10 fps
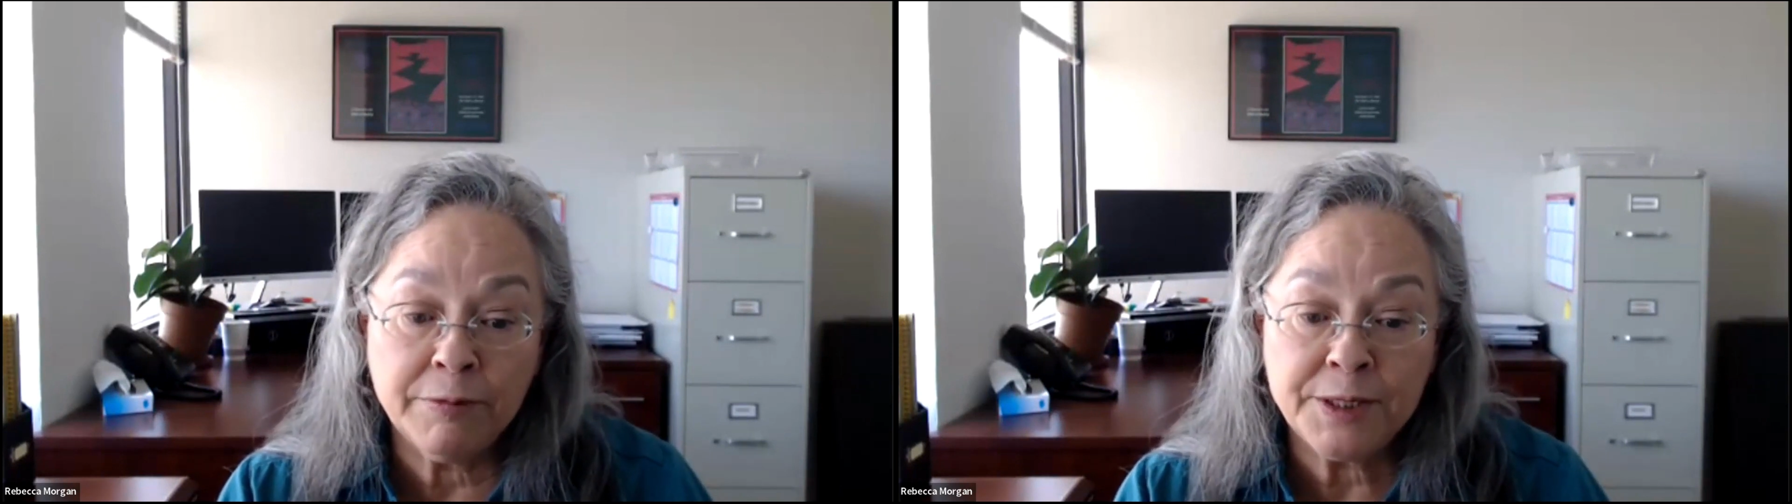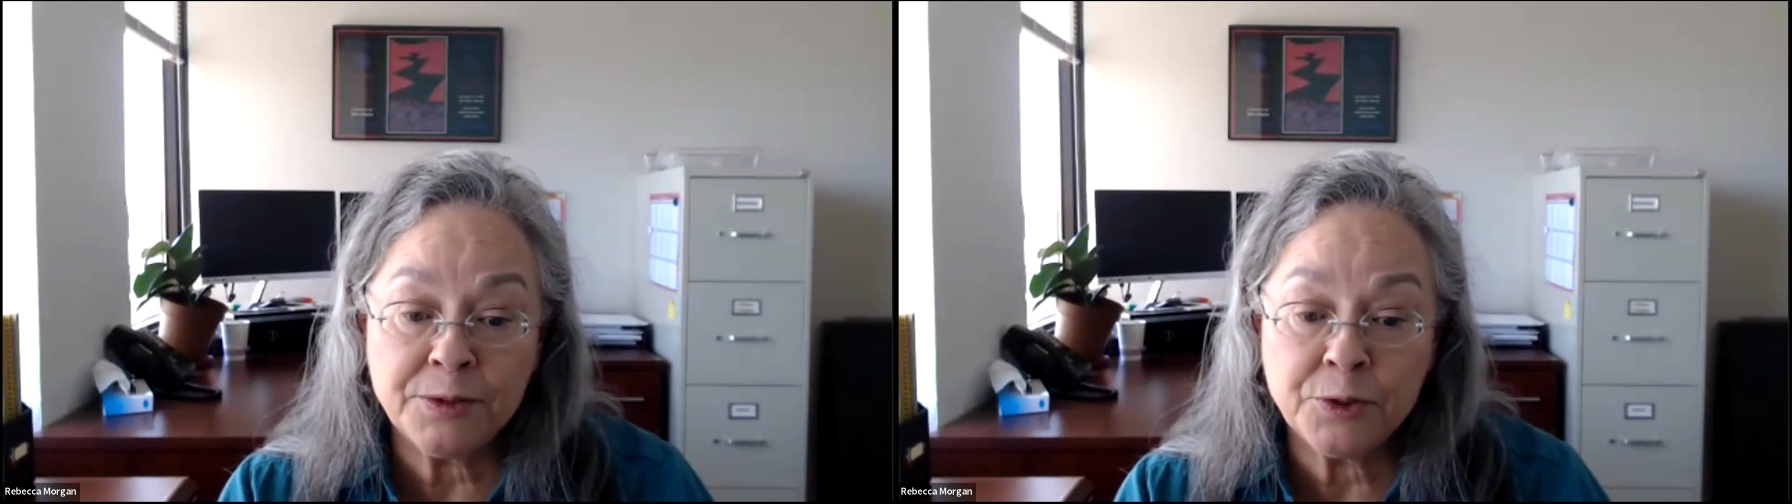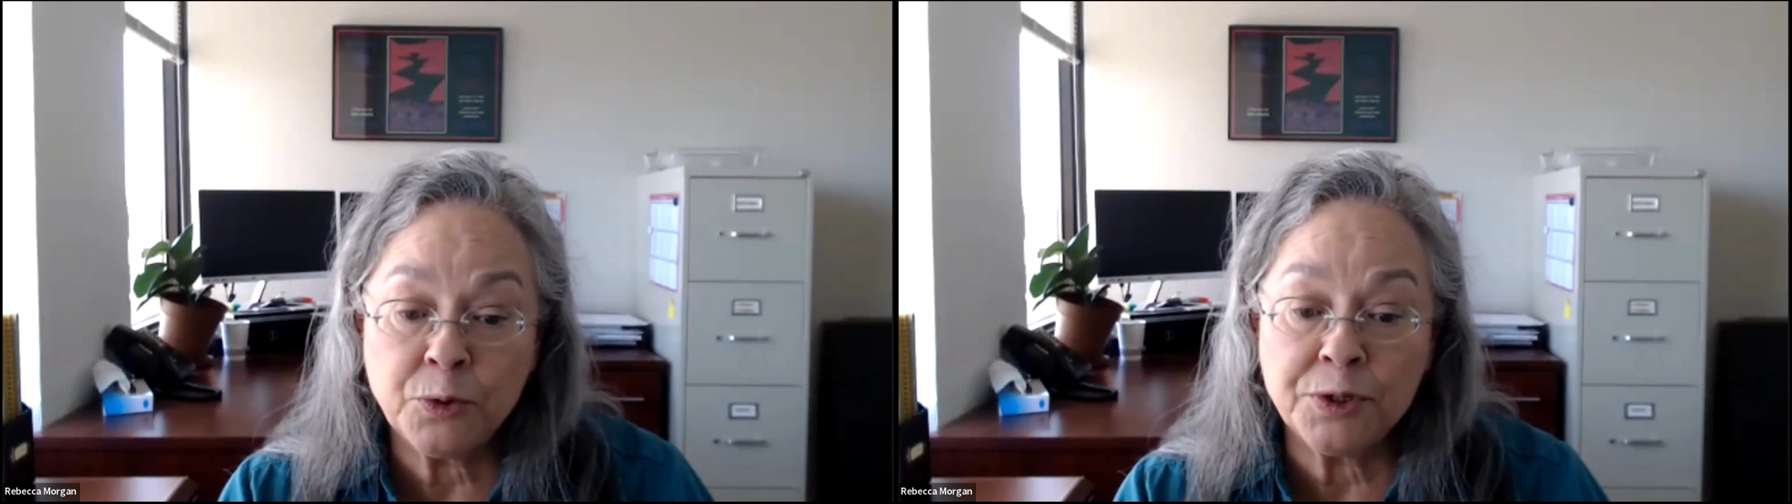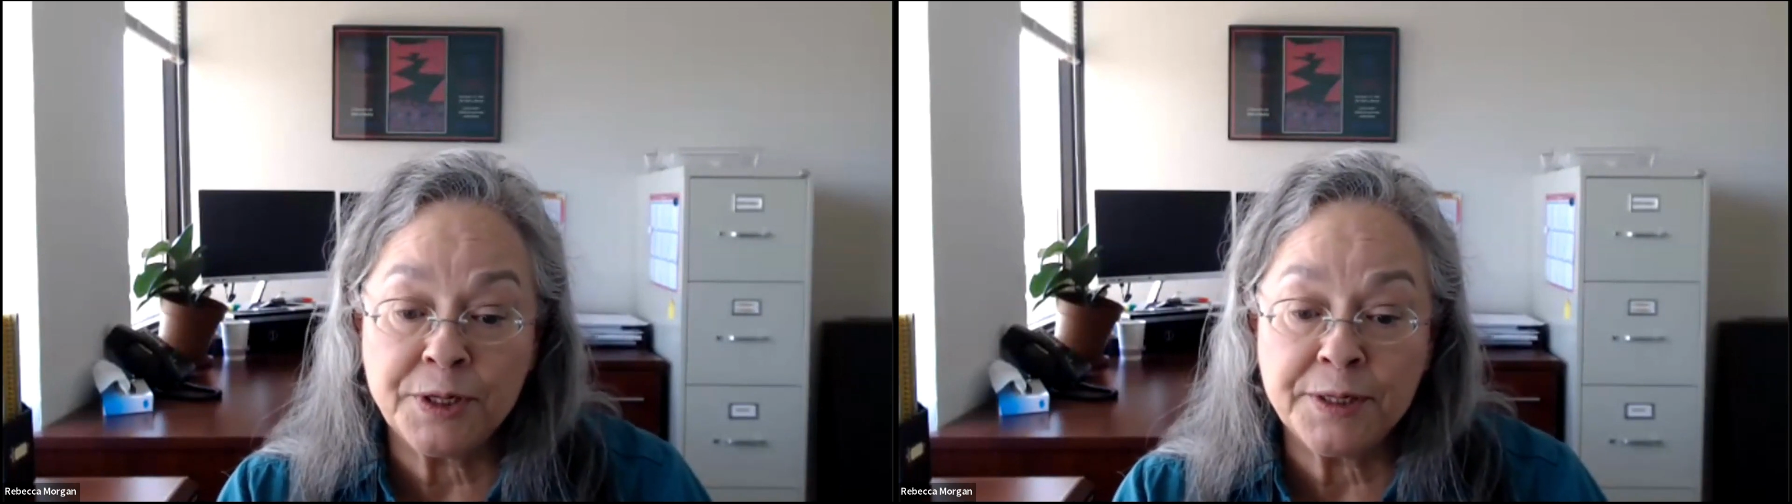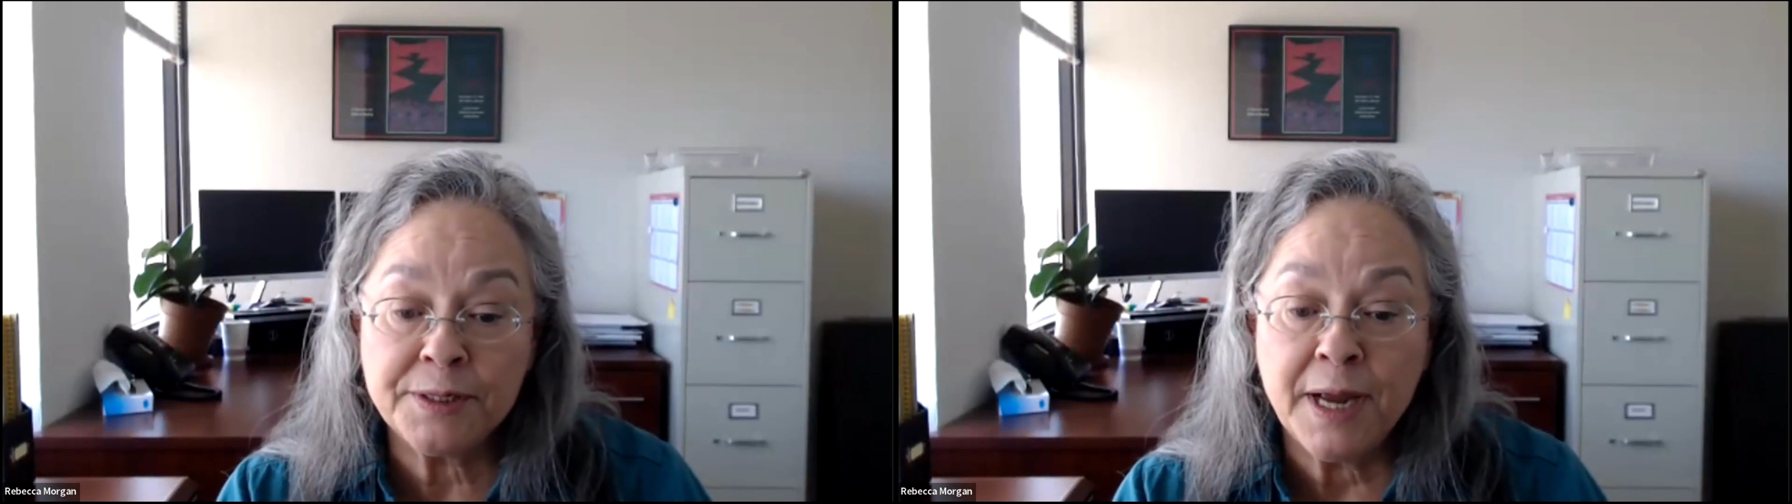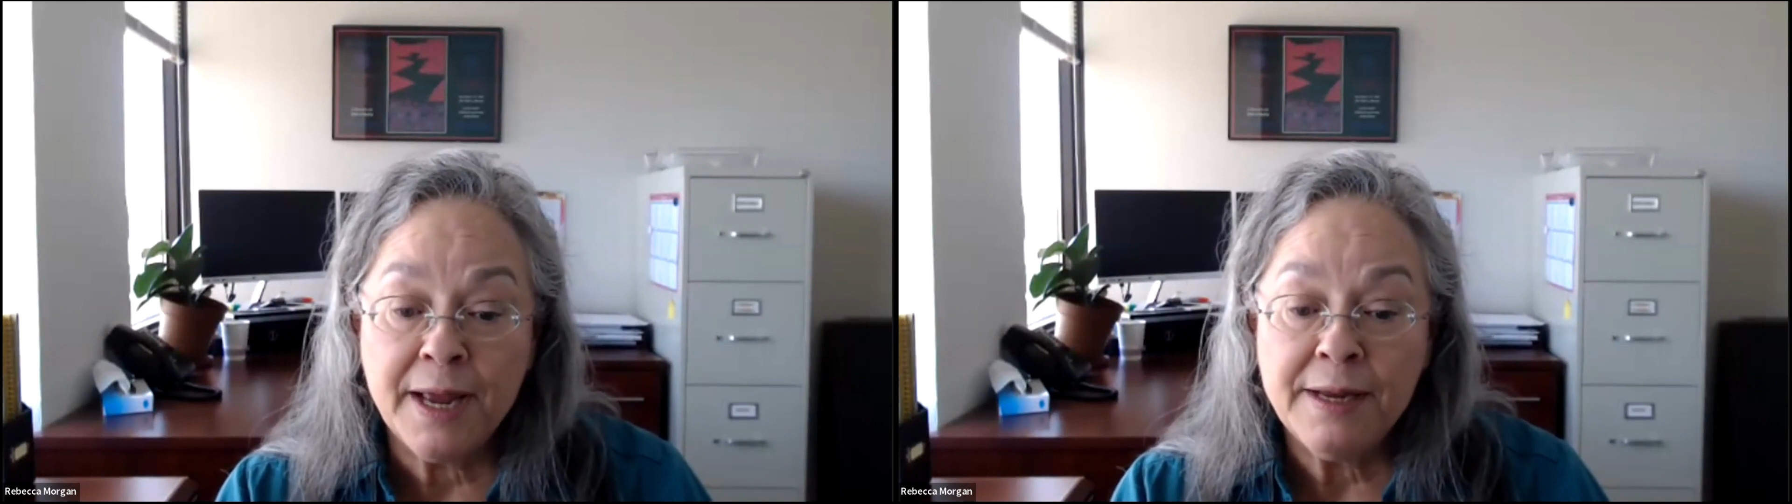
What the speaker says: resources